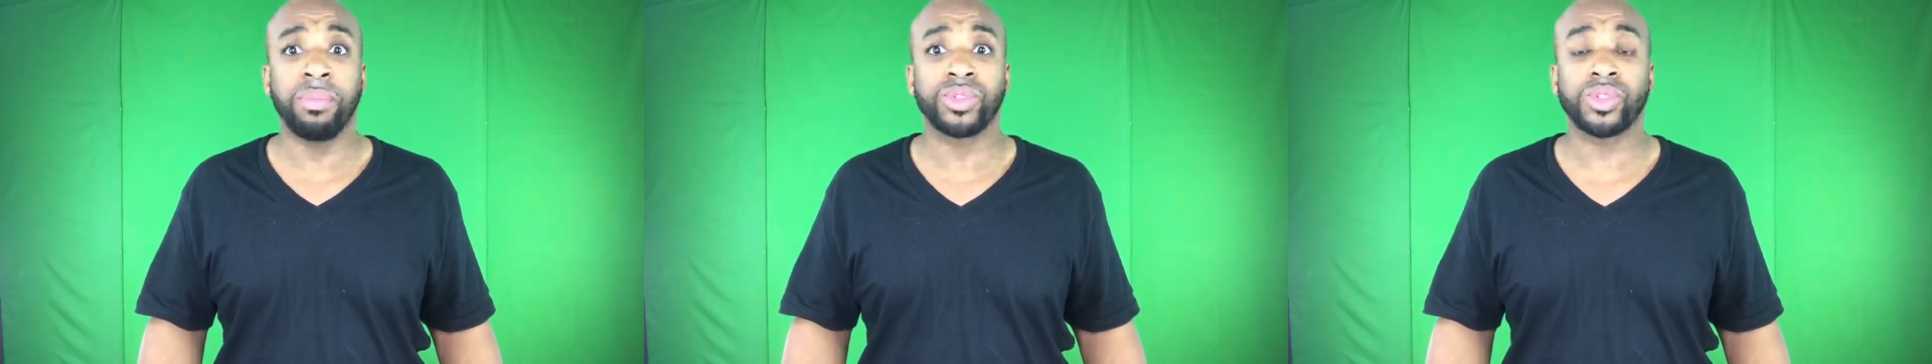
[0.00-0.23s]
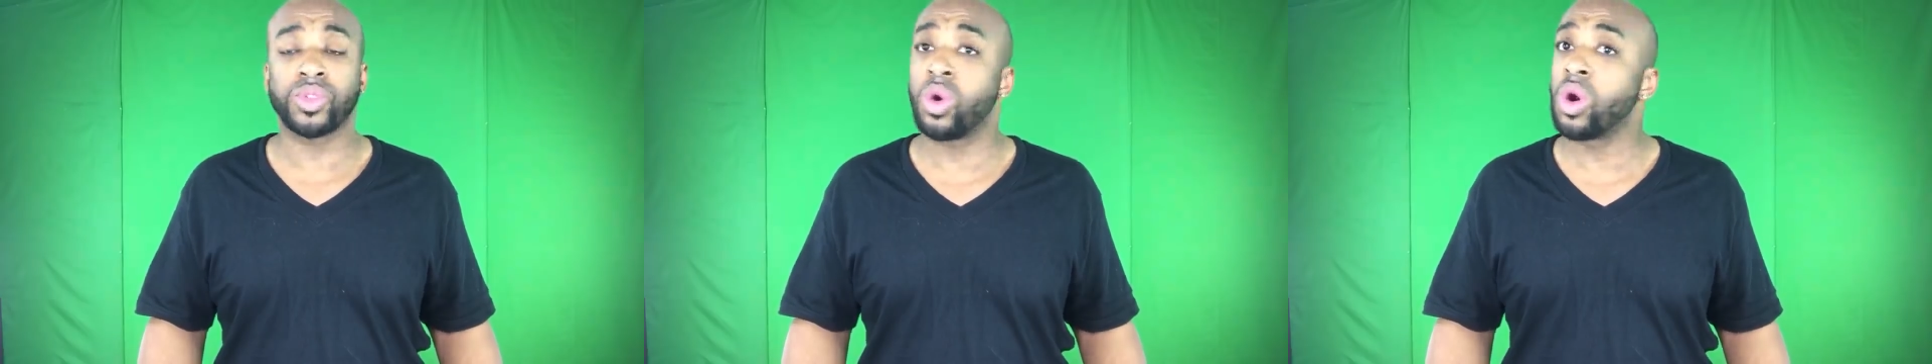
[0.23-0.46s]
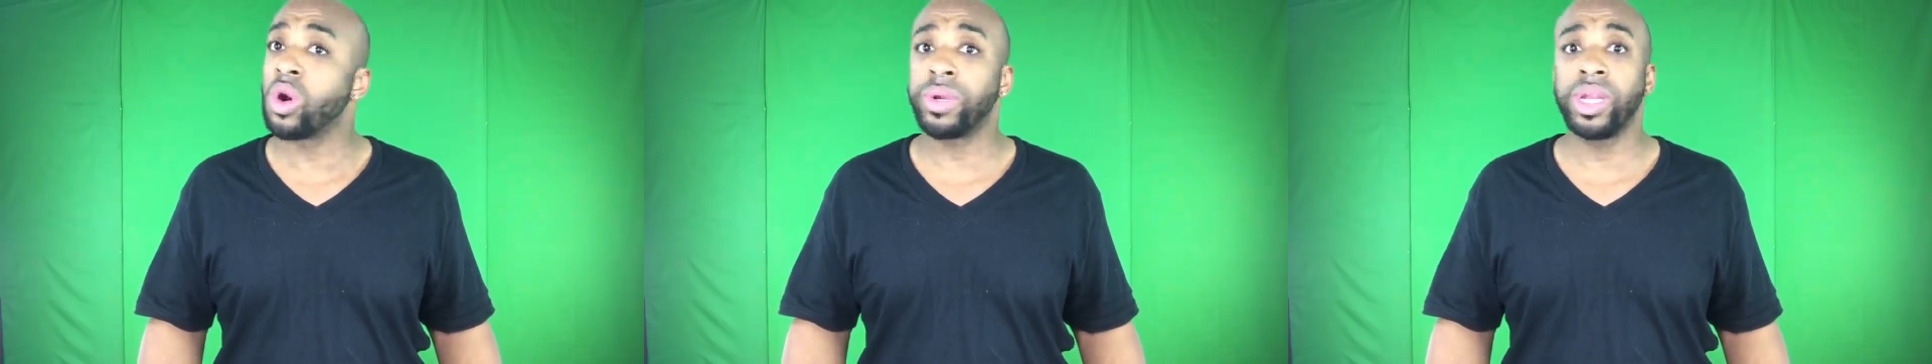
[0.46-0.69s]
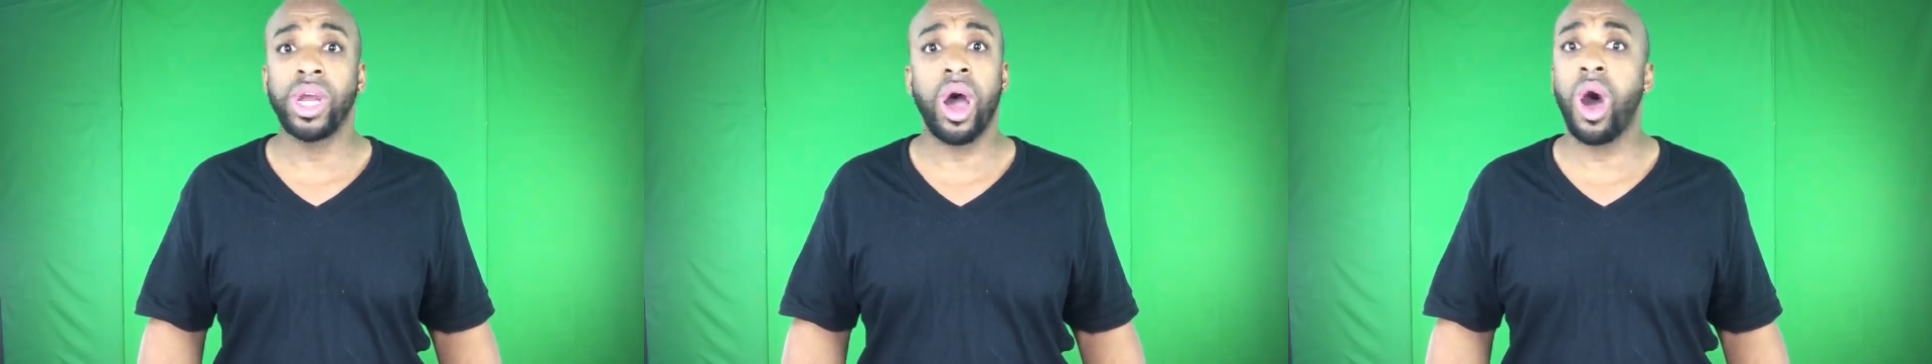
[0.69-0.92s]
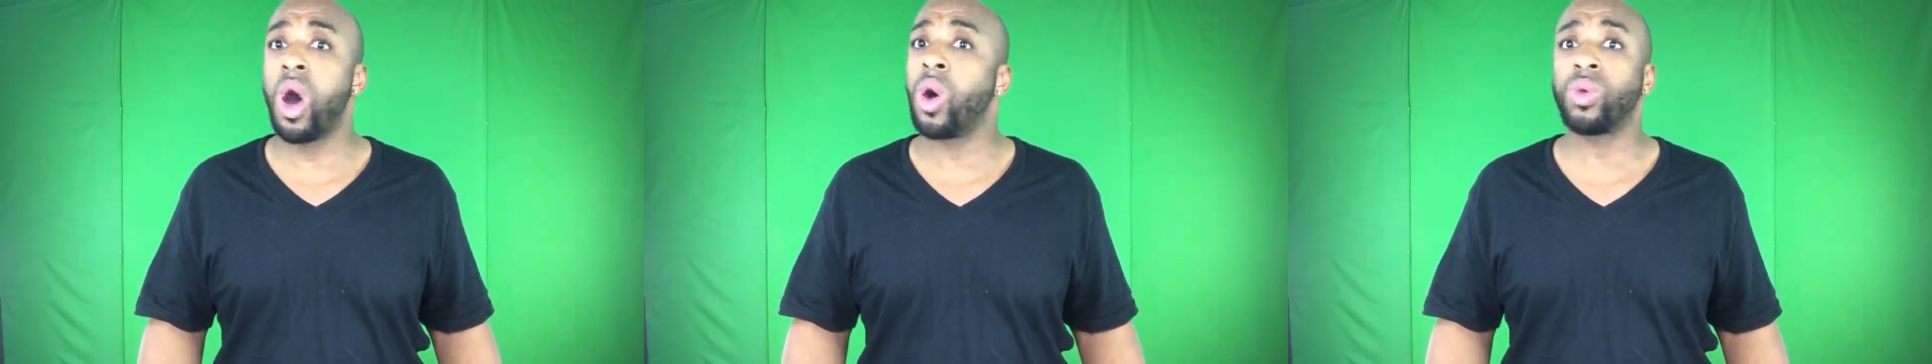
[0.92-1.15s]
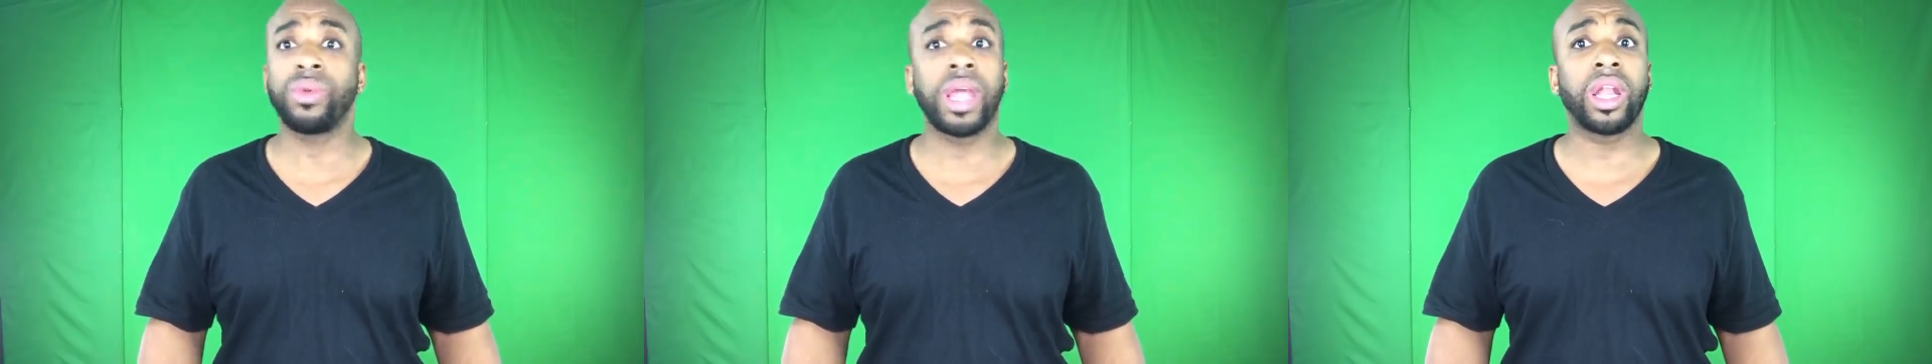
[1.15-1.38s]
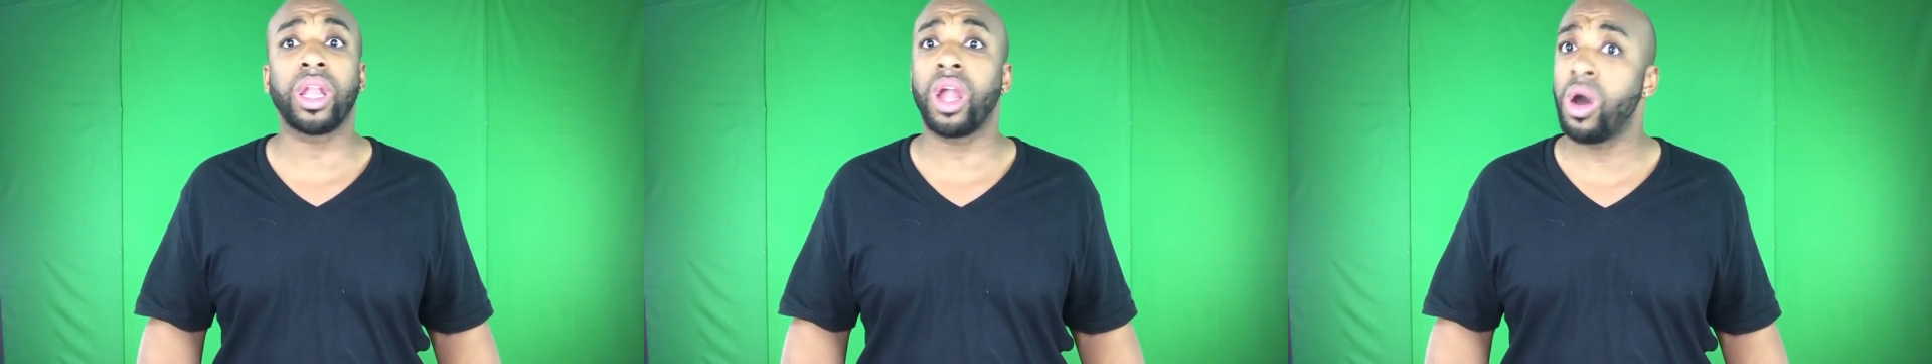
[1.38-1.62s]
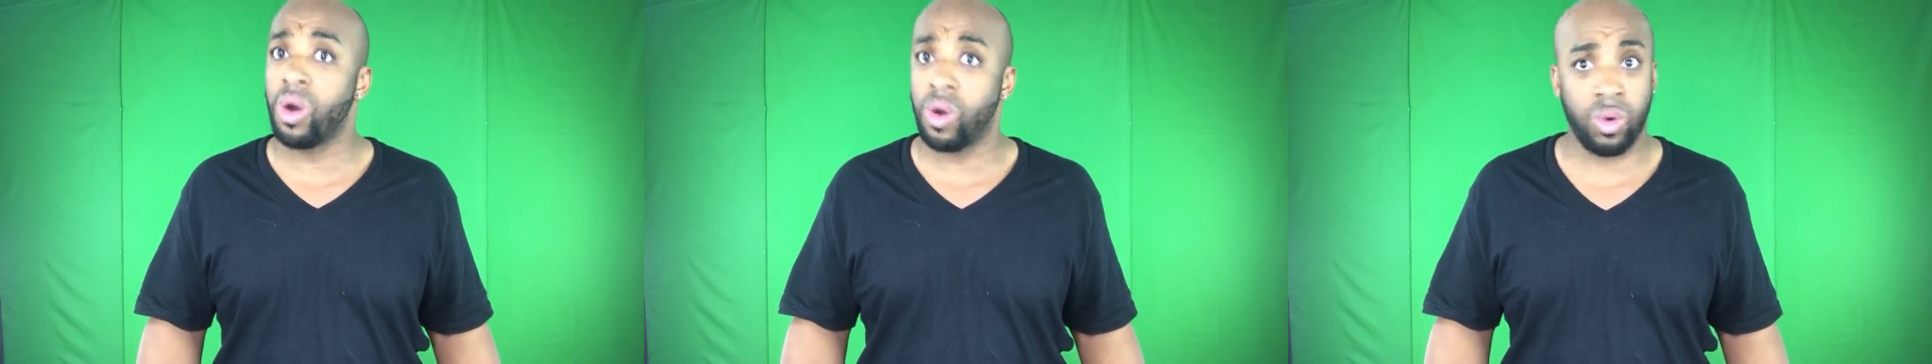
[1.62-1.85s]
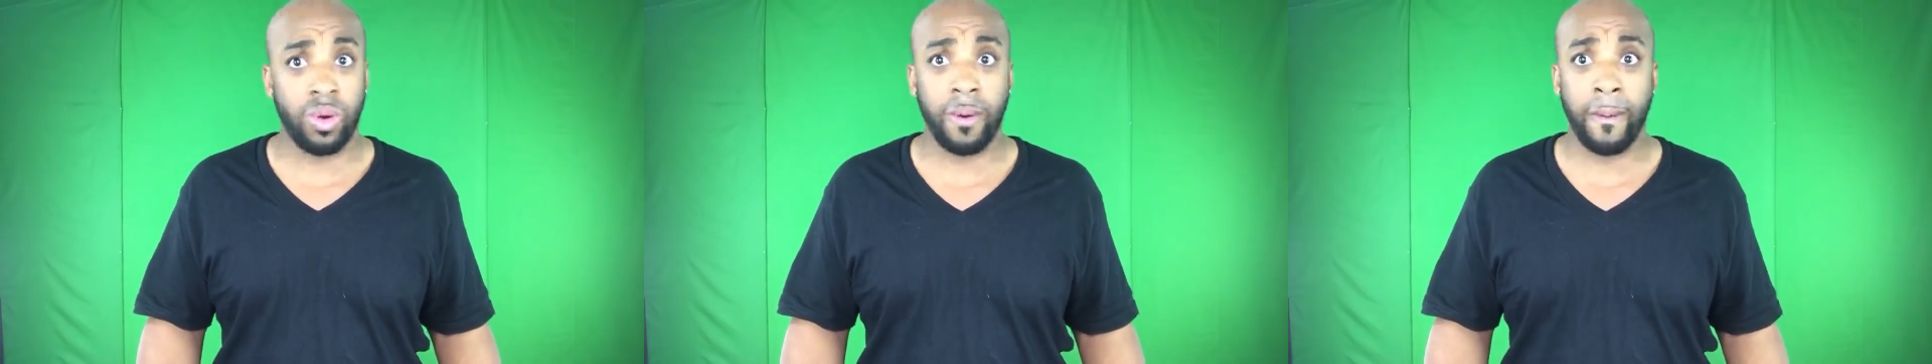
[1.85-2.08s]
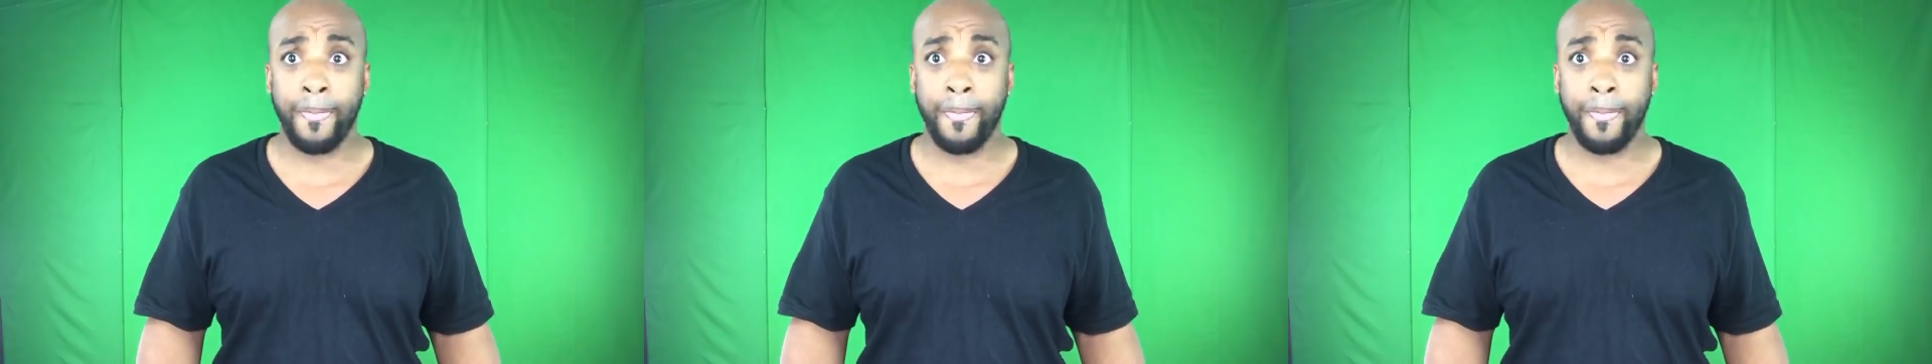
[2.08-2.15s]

story all day long.